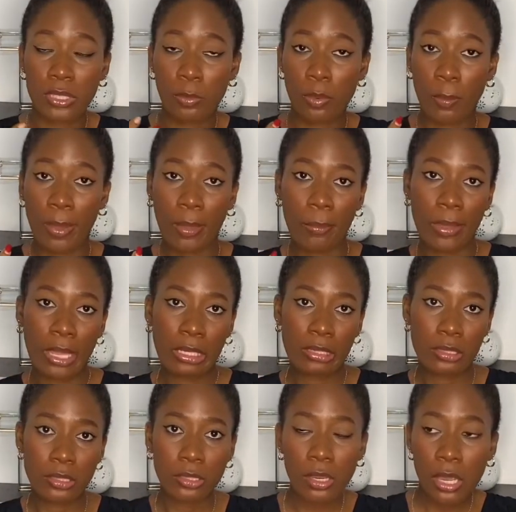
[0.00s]
sleep on my bed.
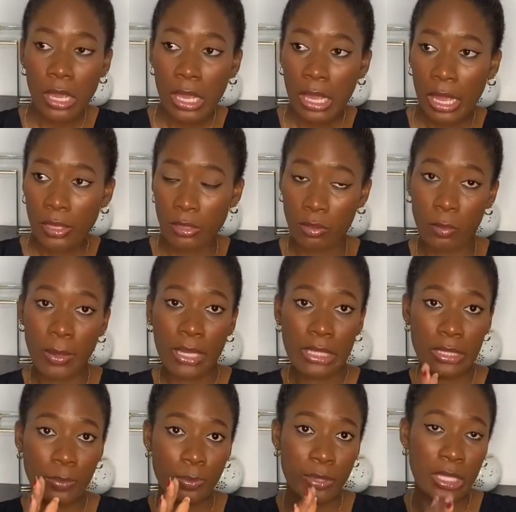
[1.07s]
Your bed
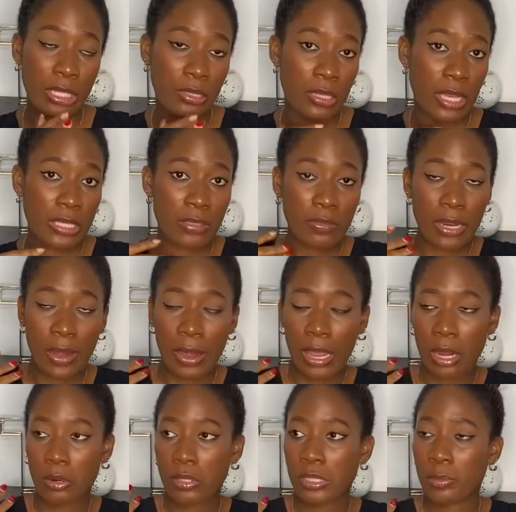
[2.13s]
is big. It's not as if Dara
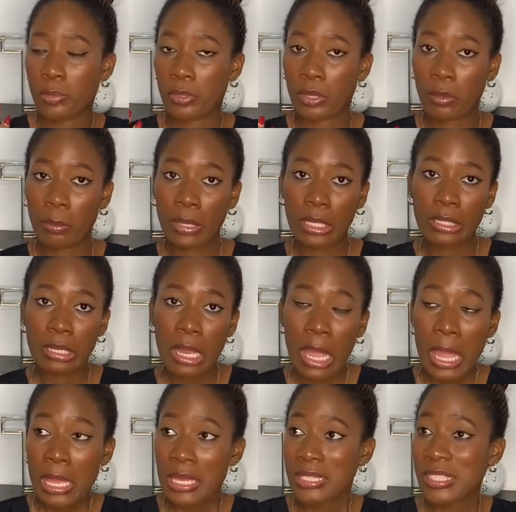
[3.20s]
cannot sleep on your bed.
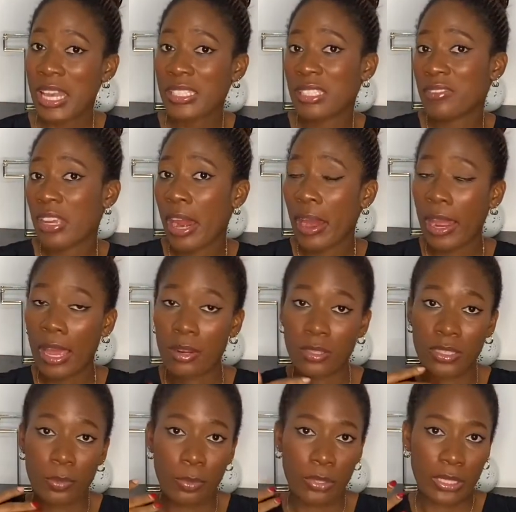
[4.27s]
It's not as if Dara
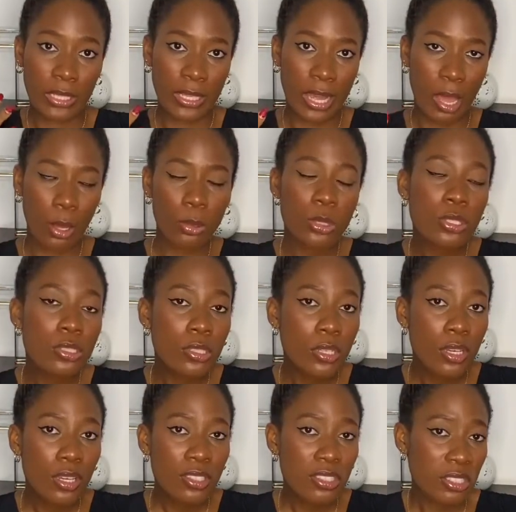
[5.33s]
cannot sleep on the couch.
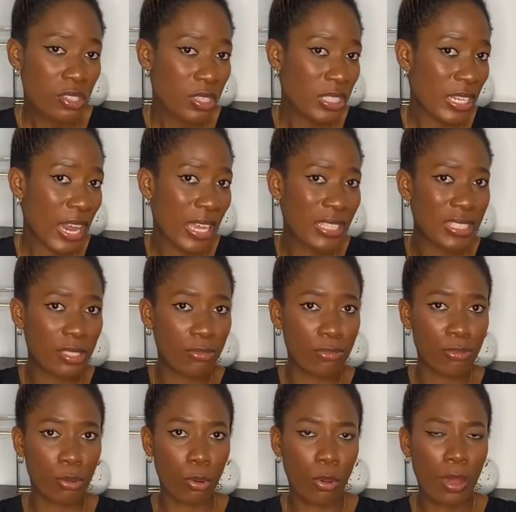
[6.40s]
She just likes the
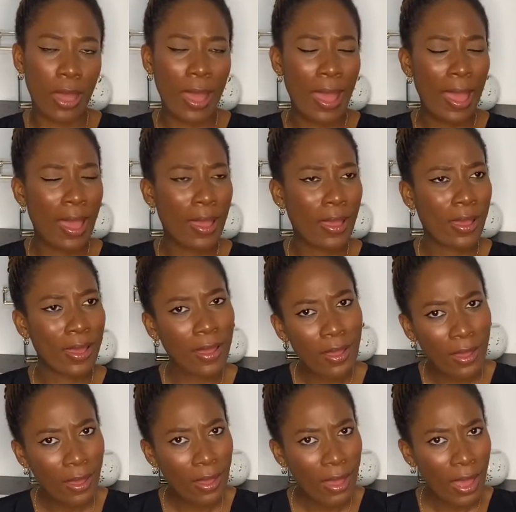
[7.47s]
floor.
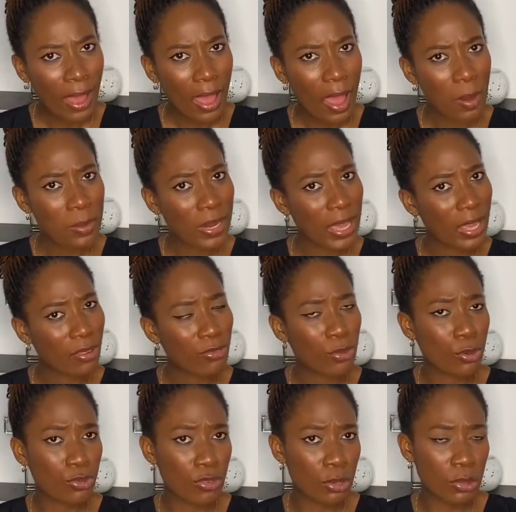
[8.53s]
I'm like,
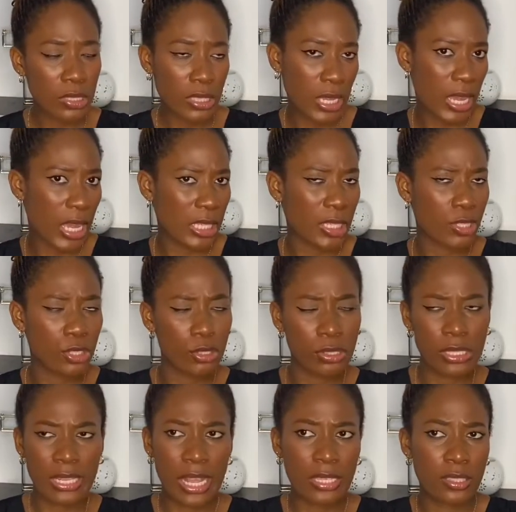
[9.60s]
for real? She said, yeah, that she
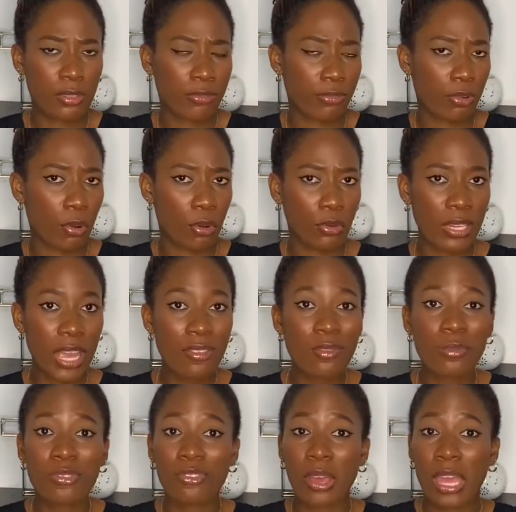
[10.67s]
just likes the floor. That
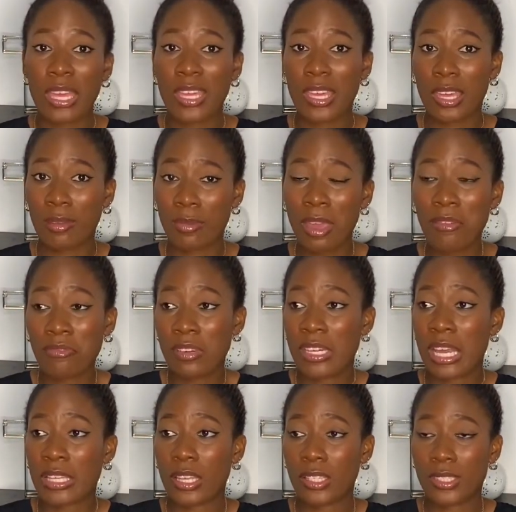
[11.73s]
even before I came, every
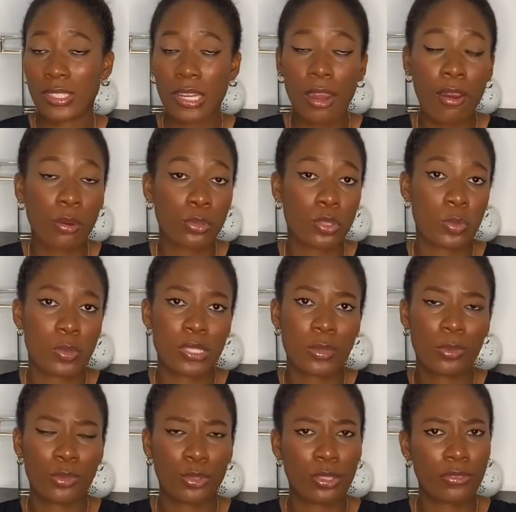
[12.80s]
night that Dara would just be
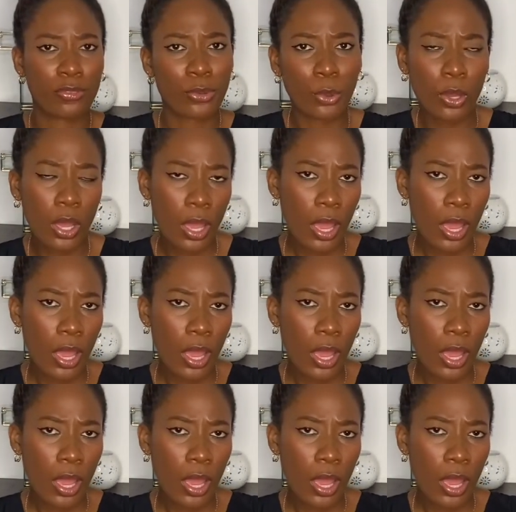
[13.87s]
sleeping on the floor.